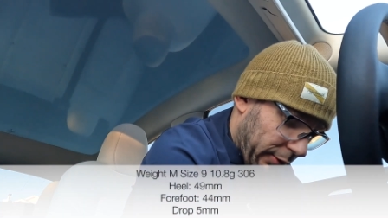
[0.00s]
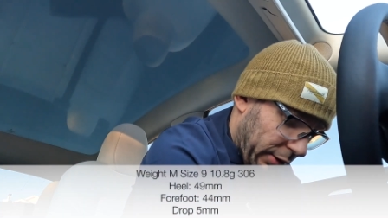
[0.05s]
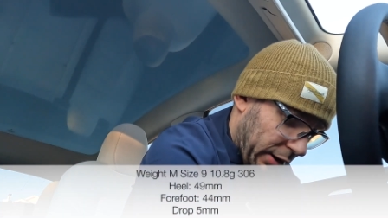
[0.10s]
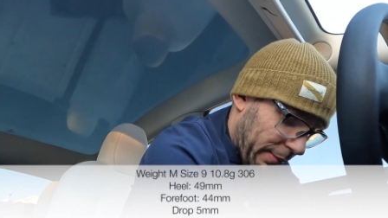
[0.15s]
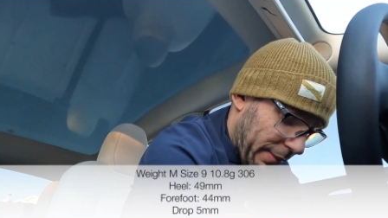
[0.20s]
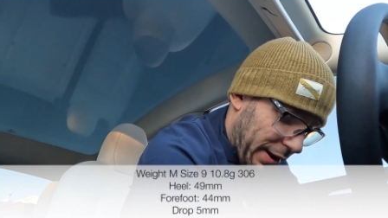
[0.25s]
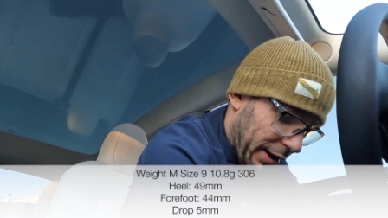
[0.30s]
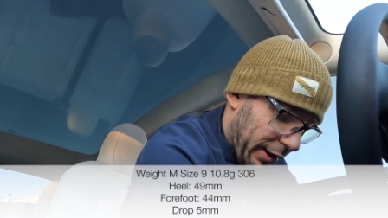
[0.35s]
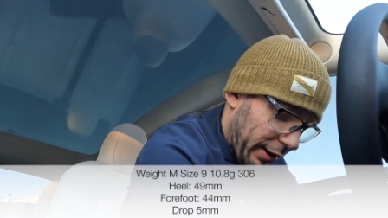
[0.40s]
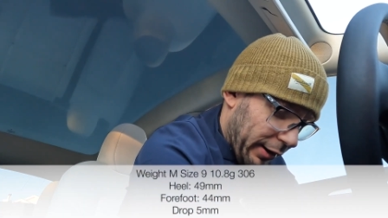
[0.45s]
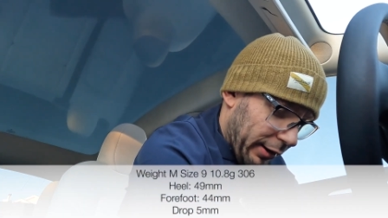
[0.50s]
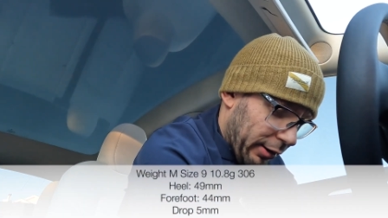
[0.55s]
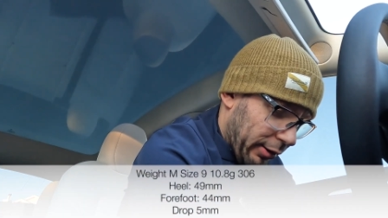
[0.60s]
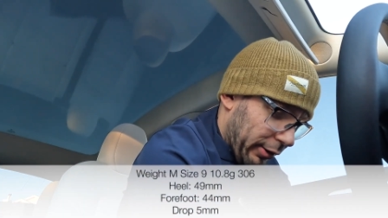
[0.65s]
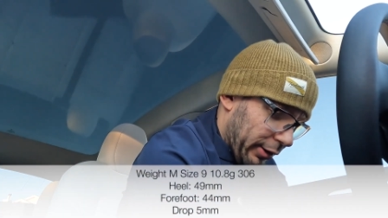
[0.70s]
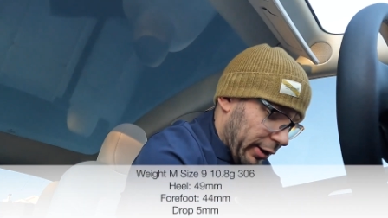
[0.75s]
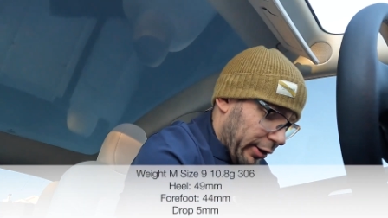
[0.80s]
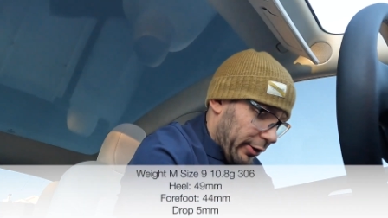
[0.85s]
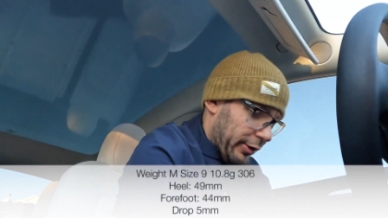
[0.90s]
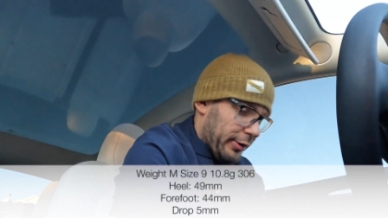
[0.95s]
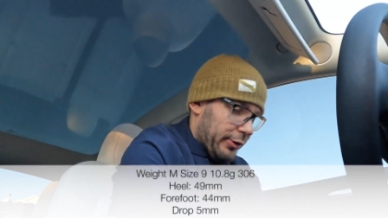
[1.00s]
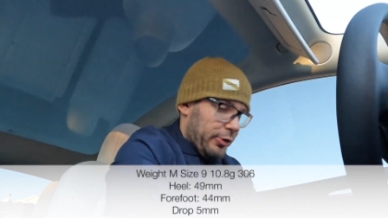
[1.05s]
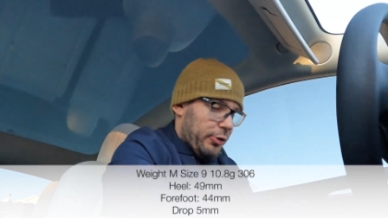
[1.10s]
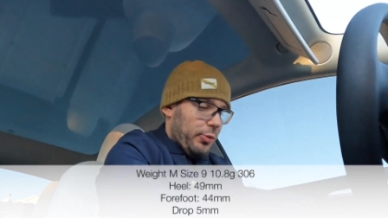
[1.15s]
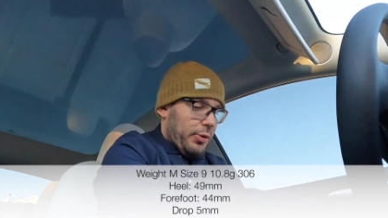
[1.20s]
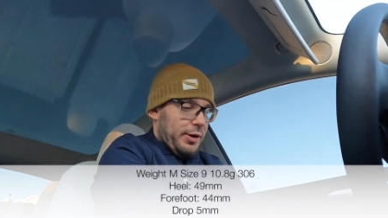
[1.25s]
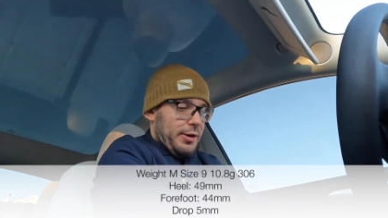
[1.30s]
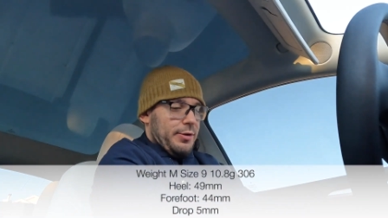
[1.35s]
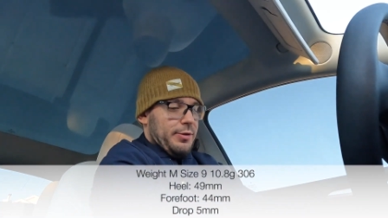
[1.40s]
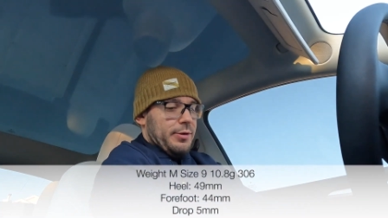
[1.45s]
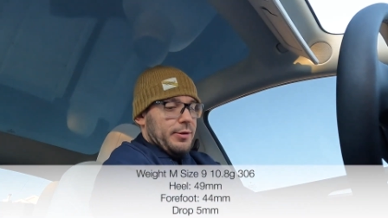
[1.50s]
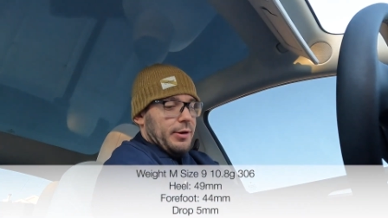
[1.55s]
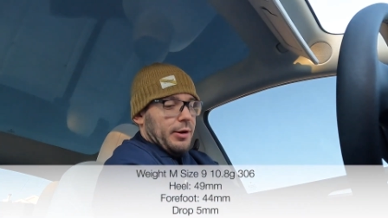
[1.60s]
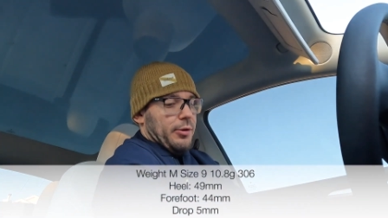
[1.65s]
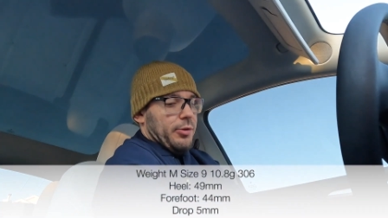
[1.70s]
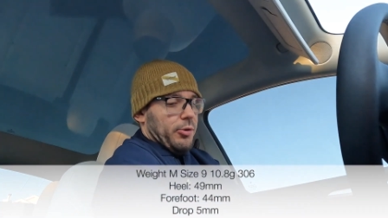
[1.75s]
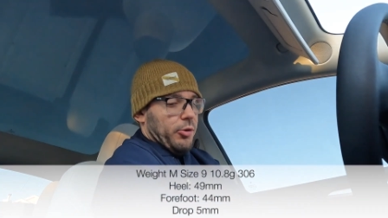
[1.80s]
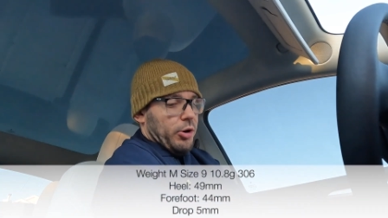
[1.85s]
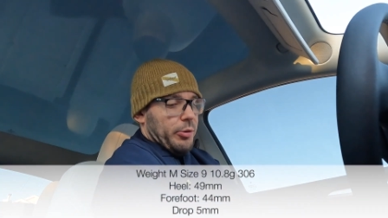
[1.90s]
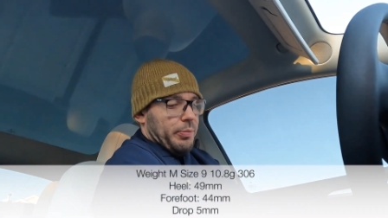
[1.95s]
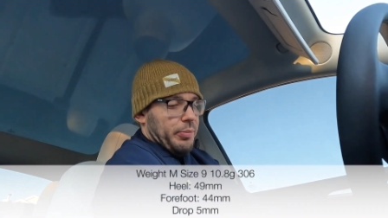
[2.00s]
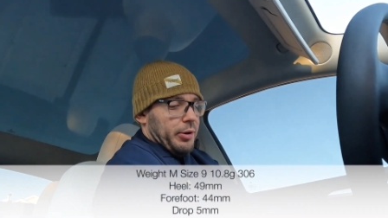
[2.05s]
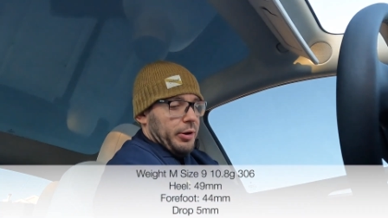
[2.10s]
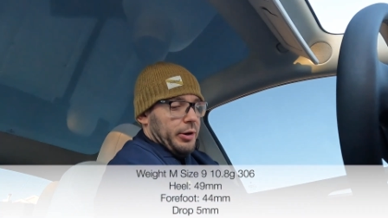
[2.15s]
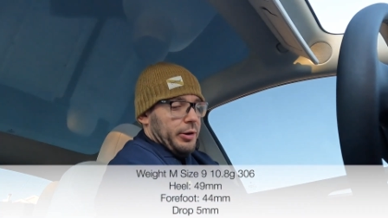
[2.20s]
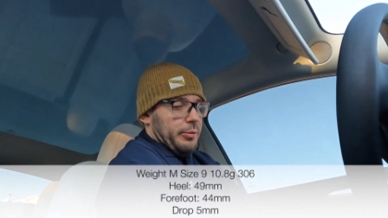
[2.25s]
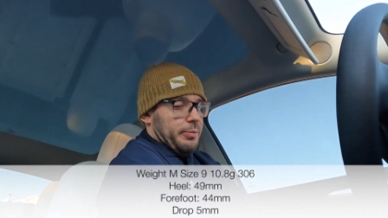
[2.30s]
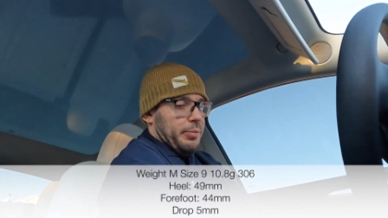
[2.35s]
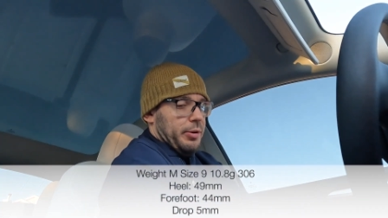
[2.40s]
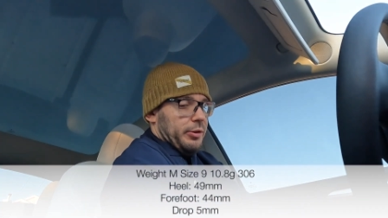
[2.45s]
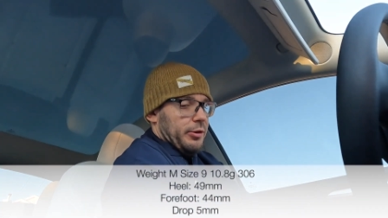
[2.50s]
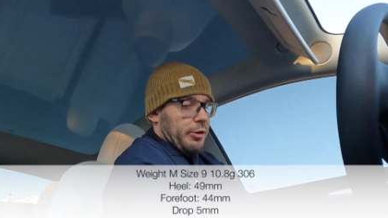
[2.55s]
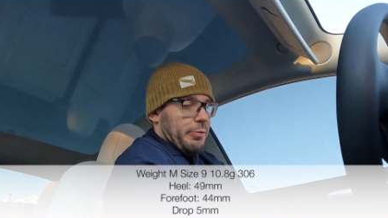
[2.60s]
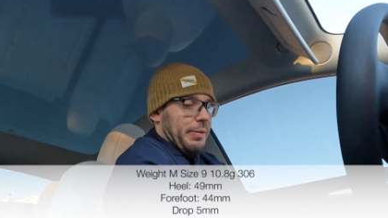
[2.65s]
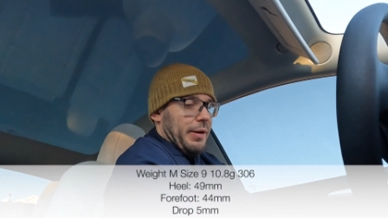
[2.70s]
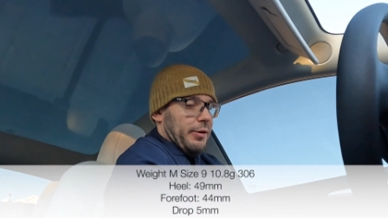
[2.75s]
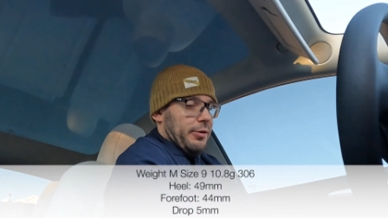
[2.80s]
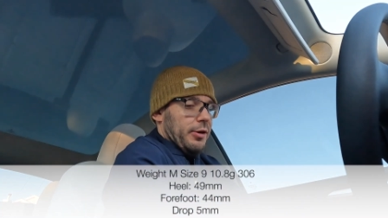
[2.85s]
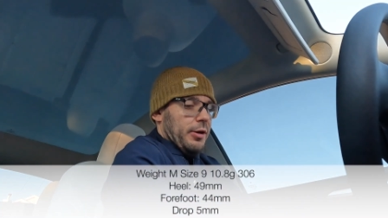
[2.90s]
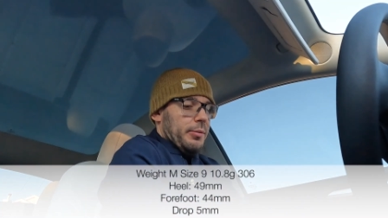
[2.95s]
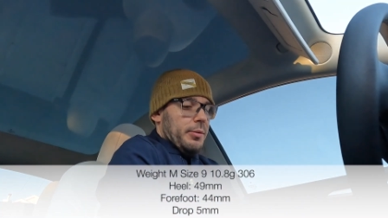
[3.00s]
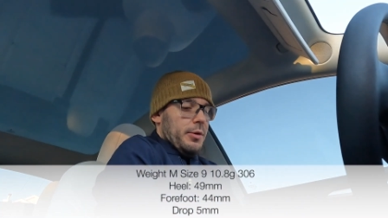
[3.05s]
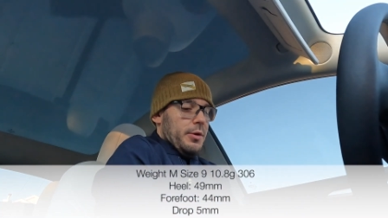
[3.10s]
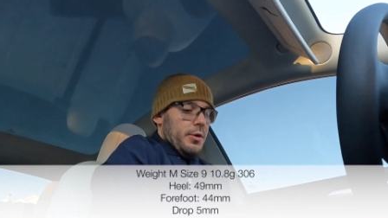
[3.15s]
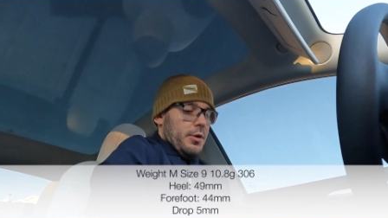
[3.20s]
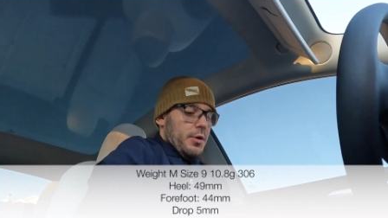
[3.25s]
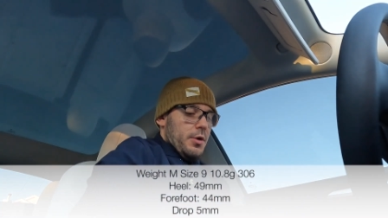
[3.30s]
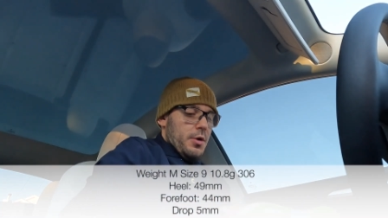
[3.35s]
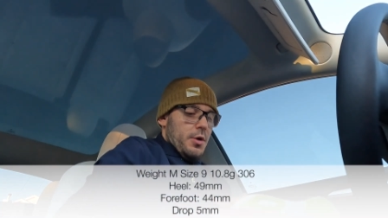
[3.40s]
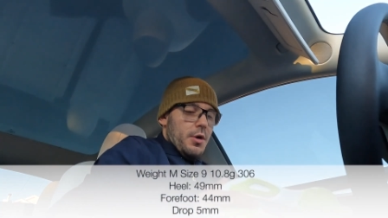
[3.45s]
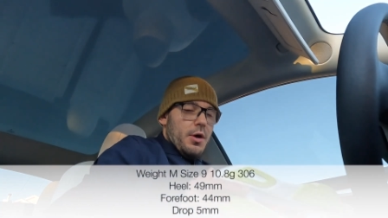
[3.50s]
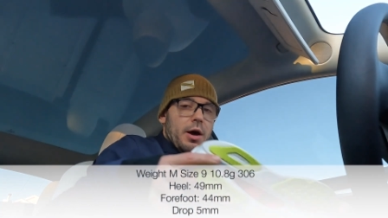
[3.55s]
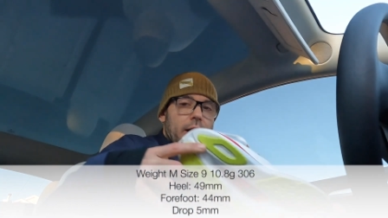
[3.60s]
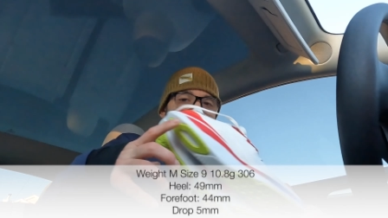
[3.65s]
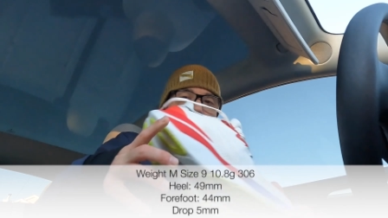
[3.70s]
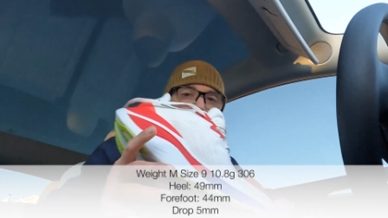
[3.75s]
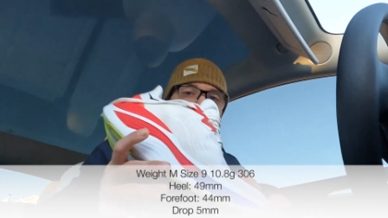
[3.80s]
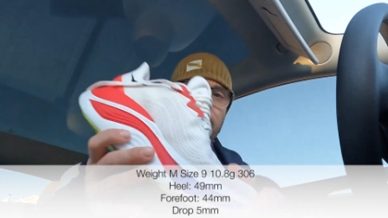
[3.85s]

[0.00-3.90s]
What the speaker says: When I'm editing, I'll hear it twice and I'll know to put the specs up.